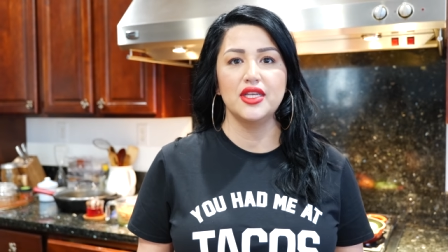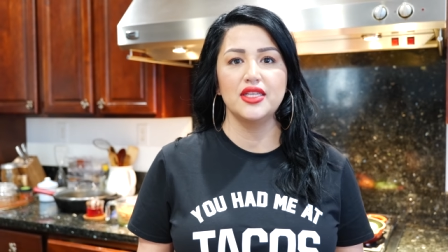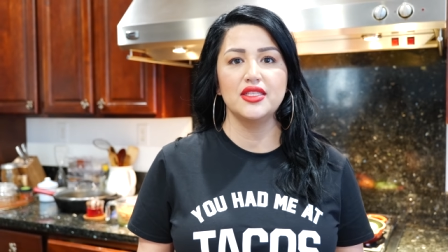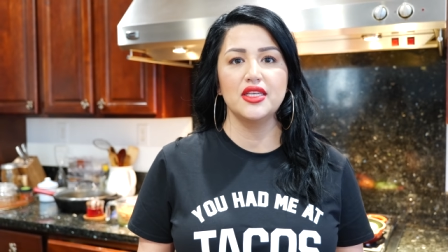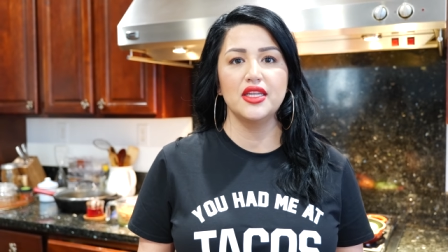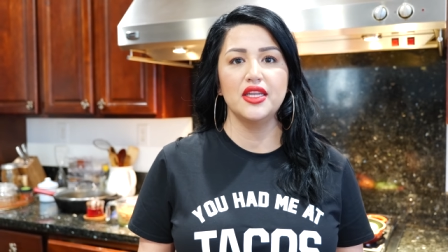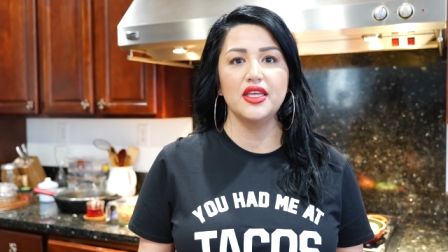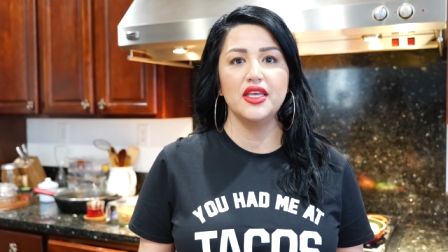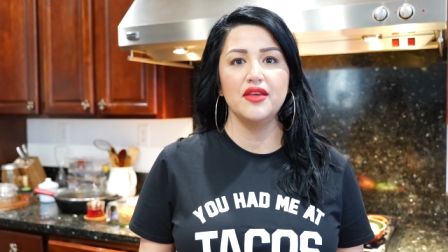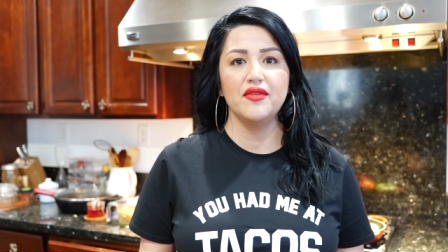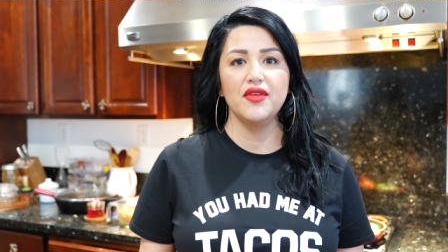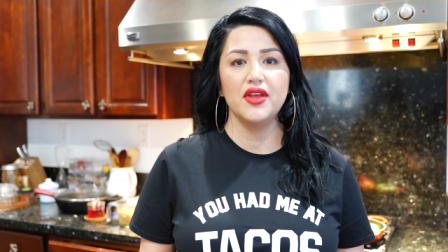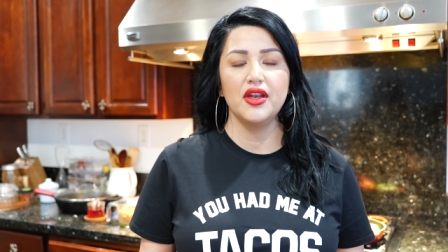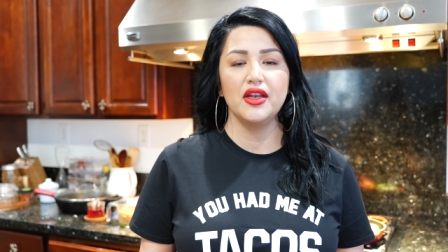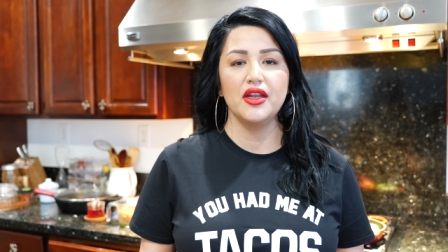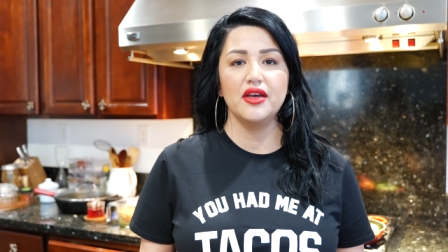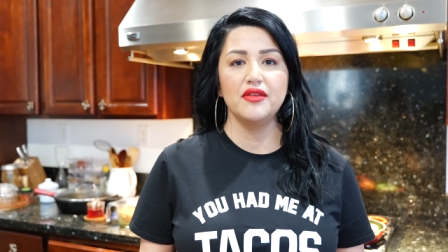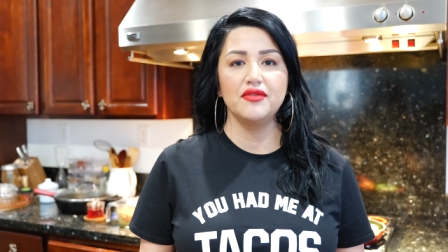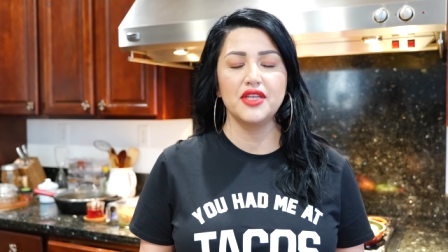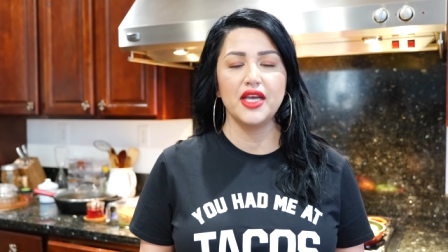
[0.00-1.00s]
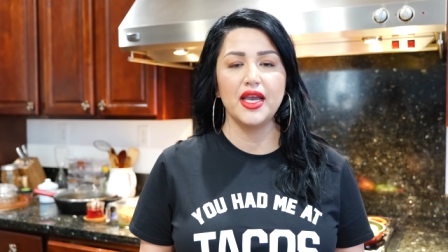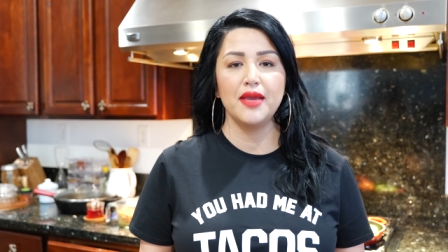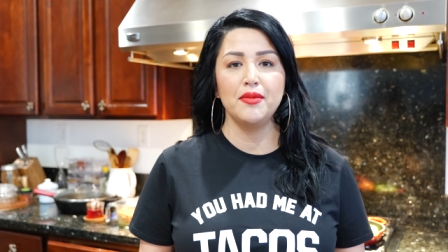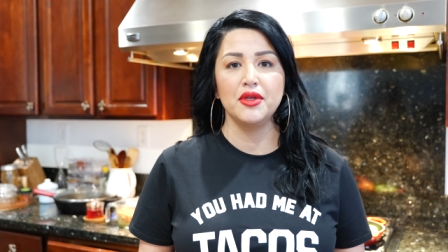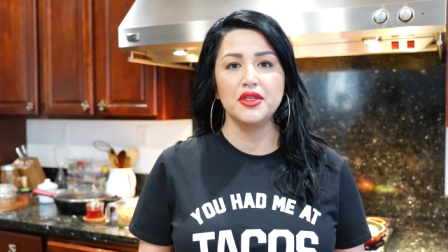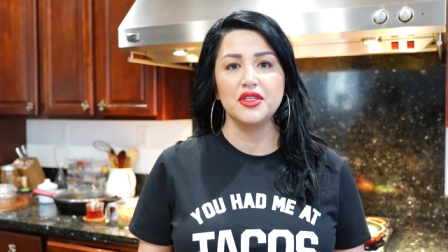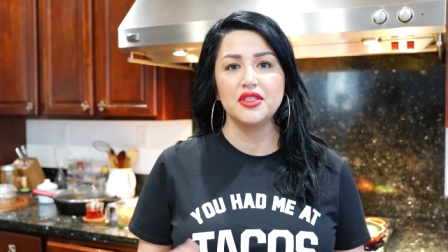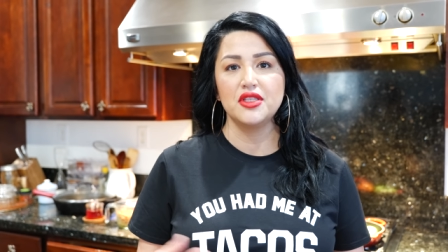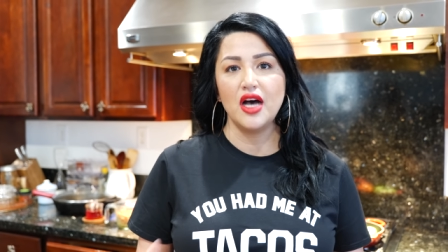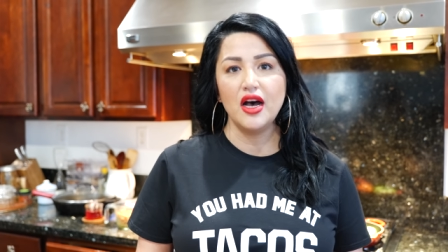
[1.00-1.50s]
That's gonna give it enough time
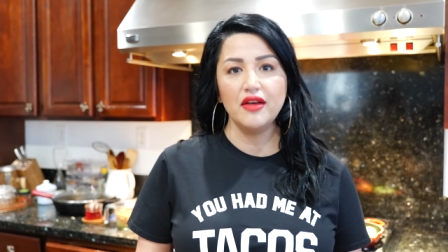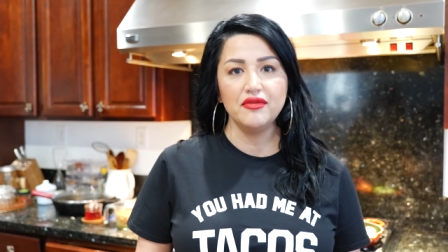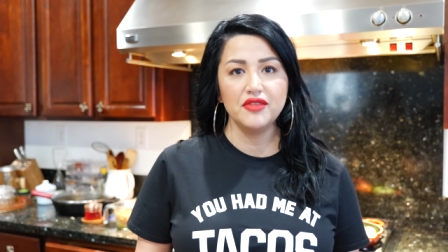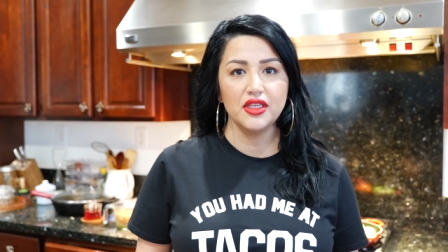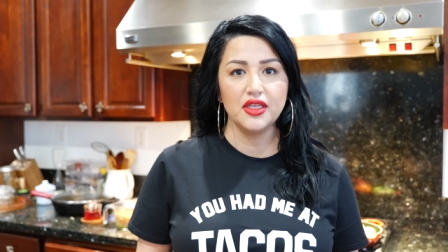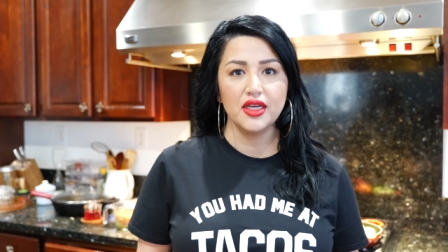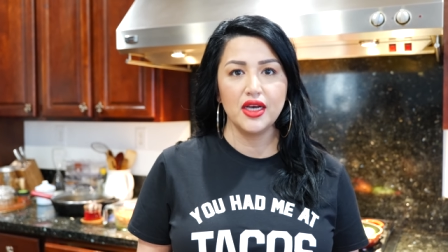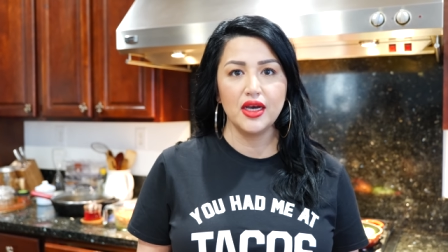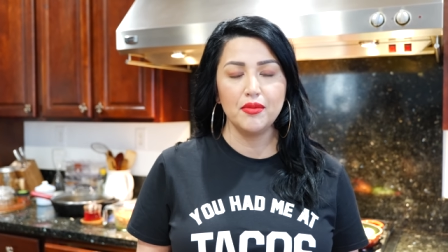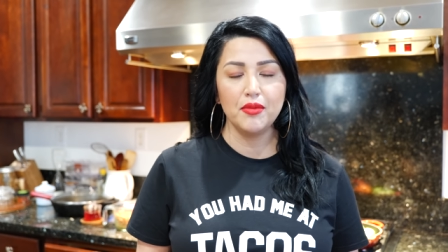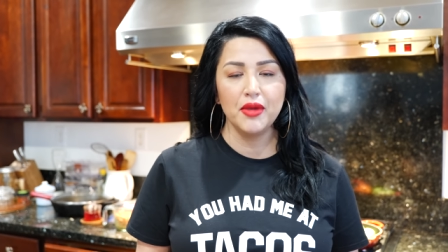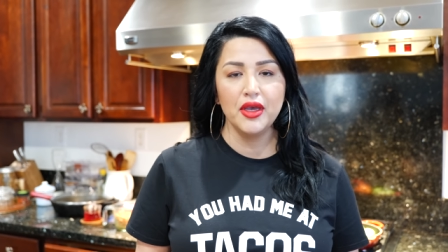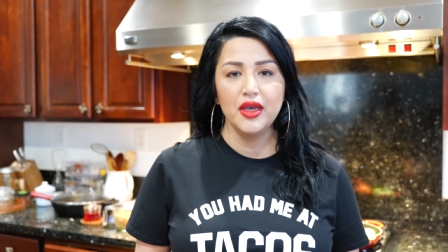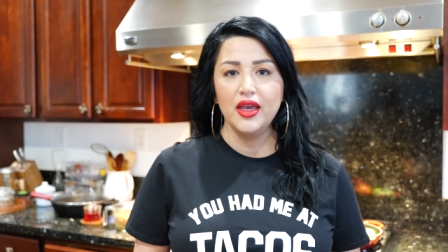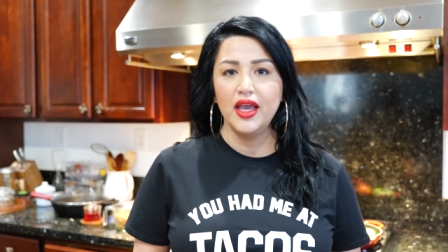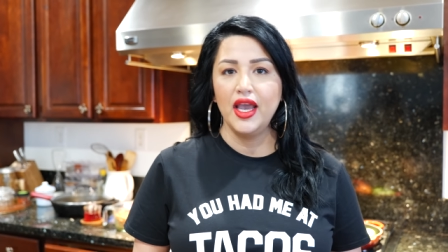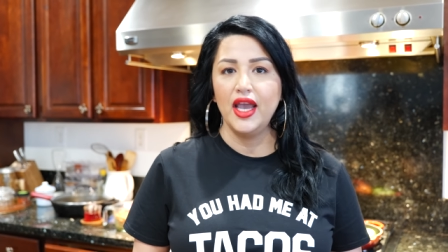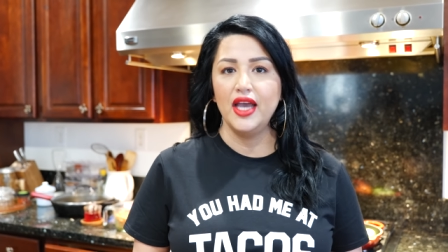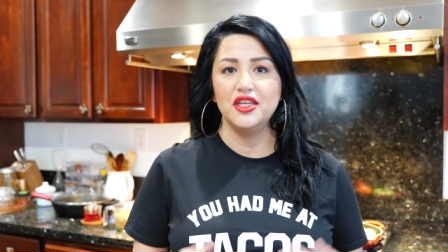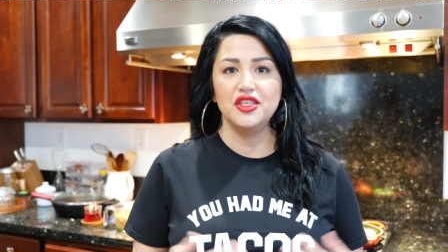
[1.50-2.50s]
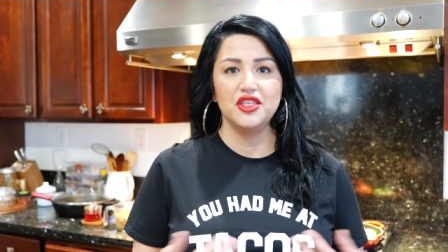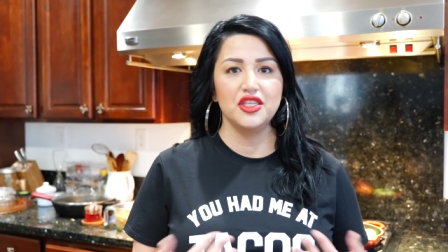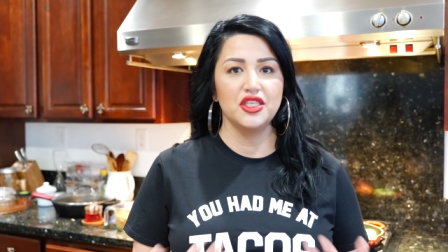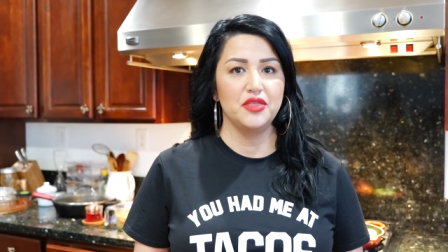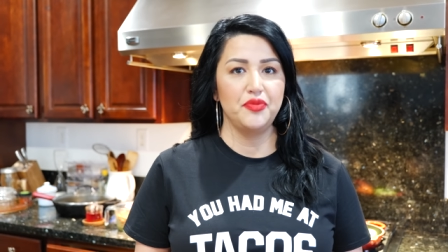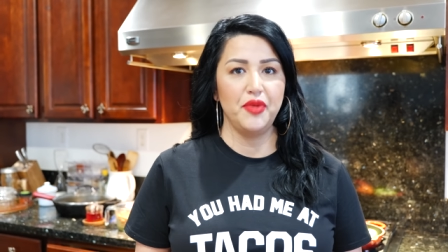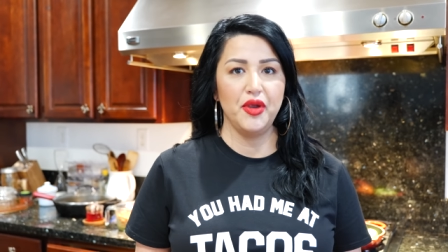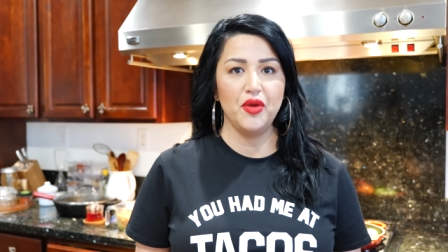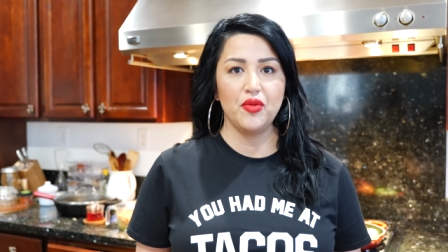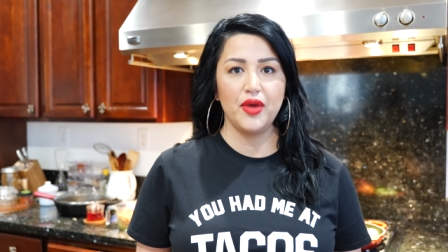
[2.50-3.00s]
to soften up and
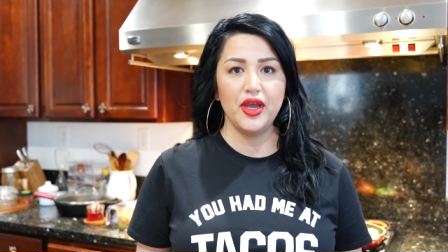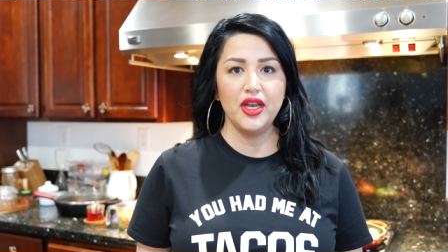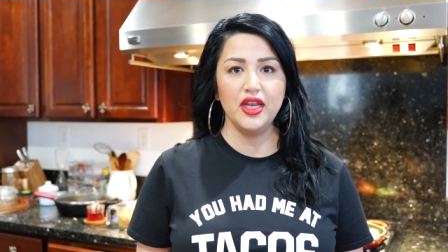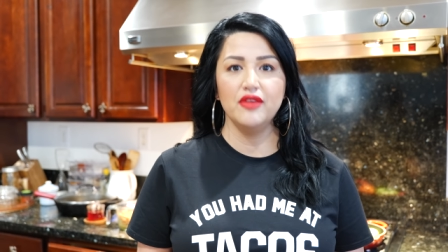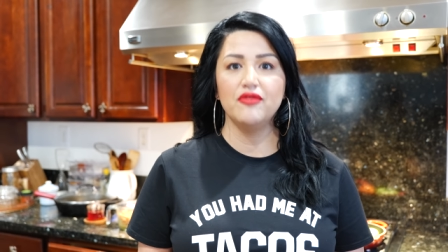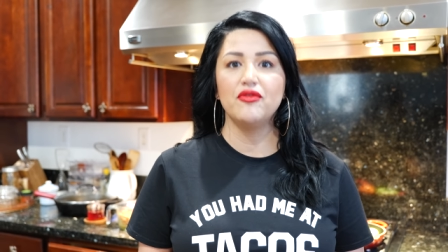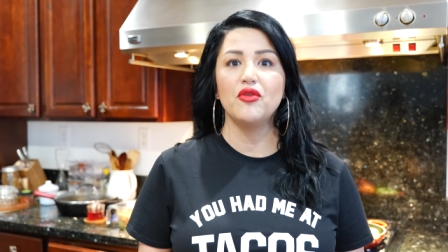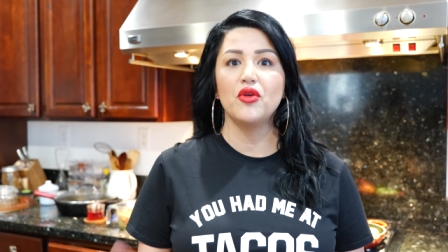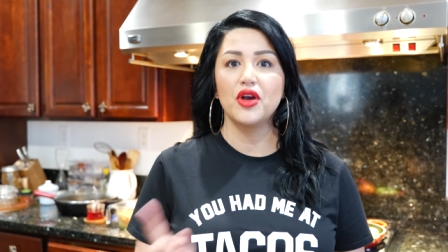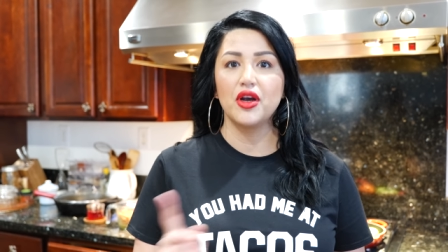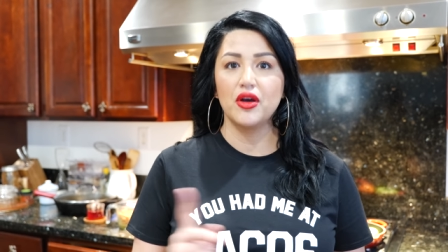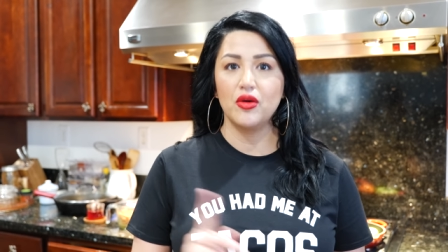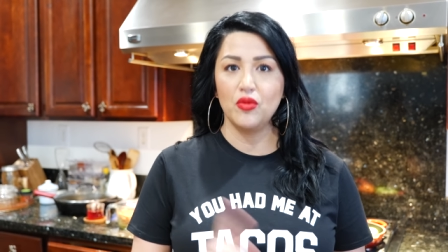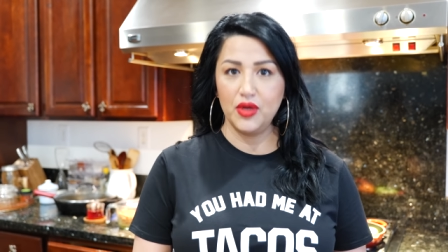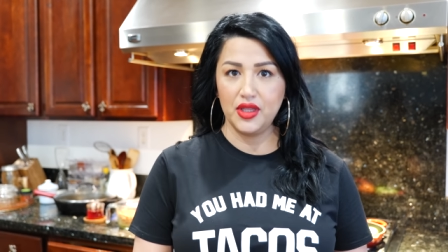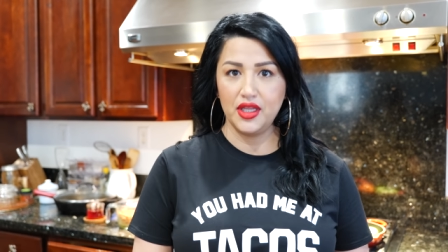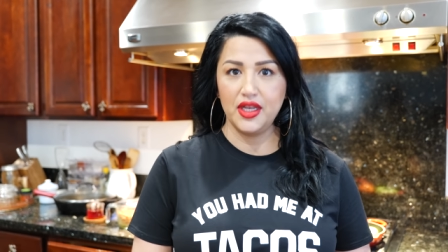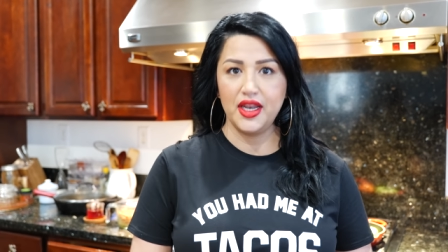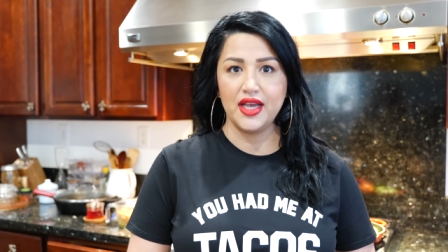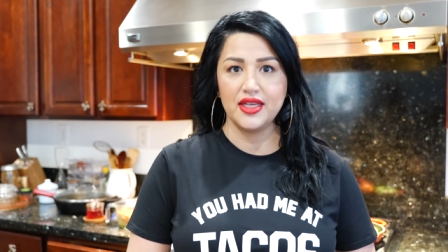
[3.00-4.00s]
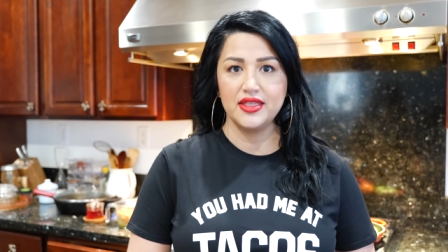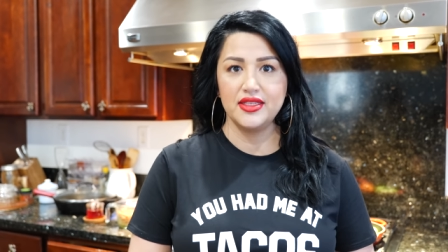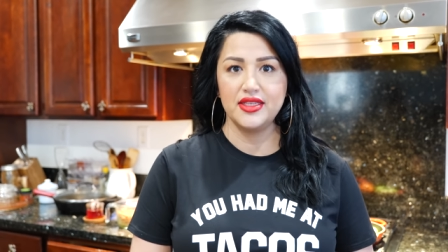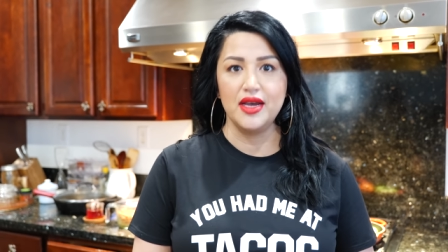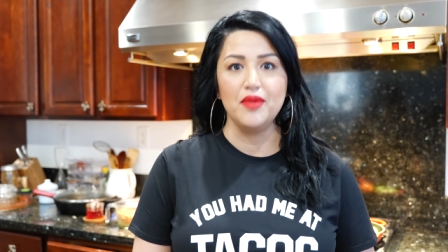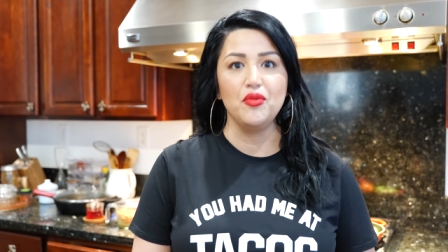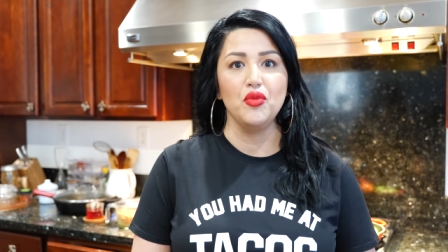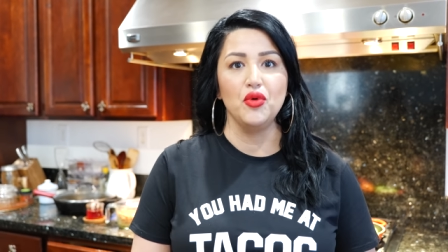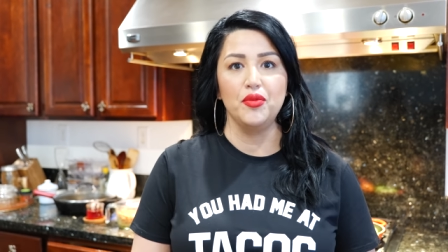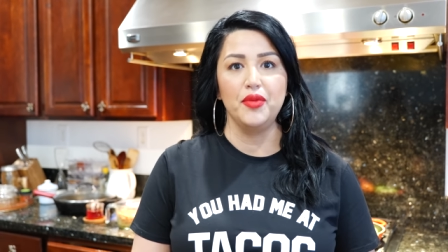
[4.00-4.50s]
just be ready for what the next
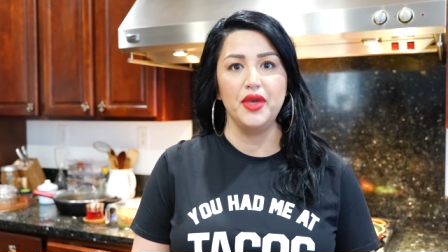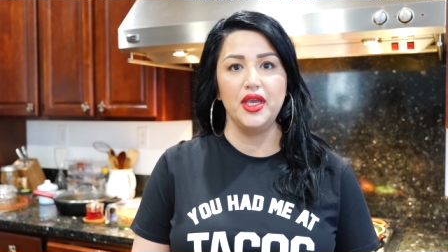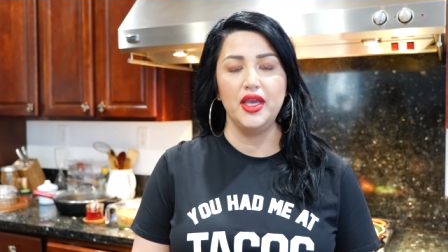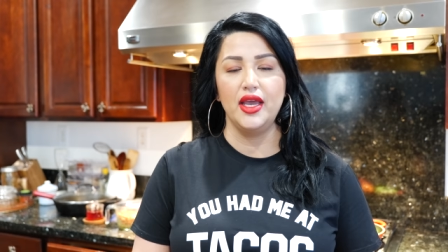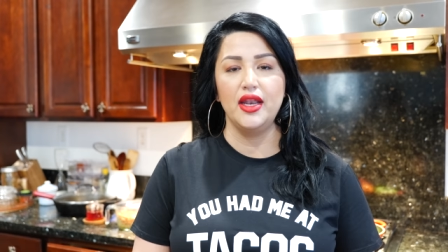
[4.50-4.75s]
step will be.